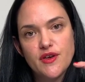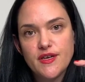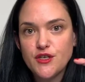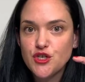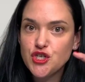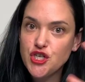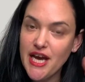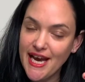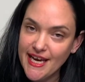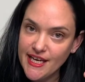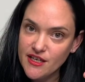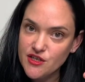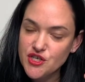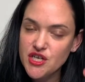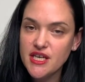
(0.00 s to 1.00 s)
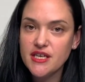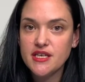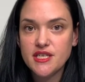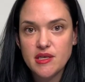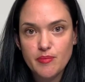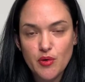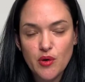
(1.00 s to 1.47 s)
change in
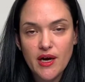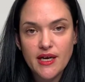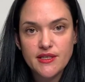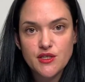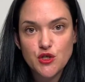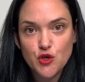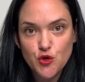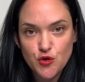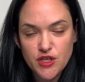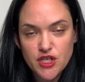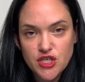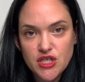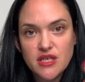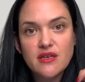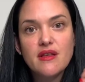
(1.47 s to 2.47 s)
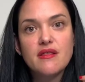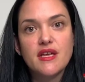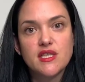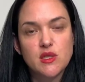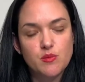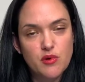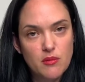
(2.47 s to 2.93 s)
adipokine secretion
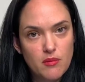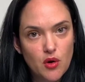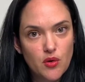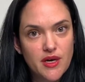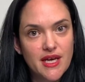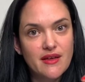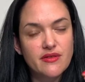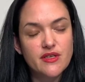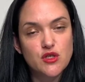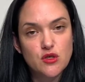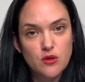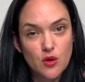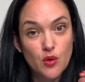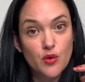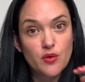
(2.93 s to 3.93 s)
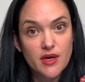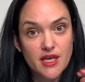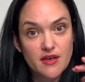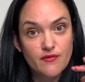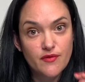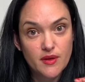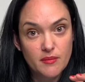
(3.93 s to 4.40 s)
that's promoting this low-grade
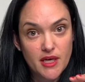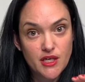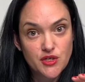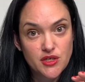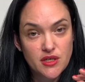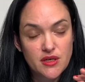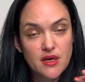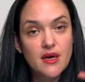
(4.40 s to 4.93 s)
inflammation.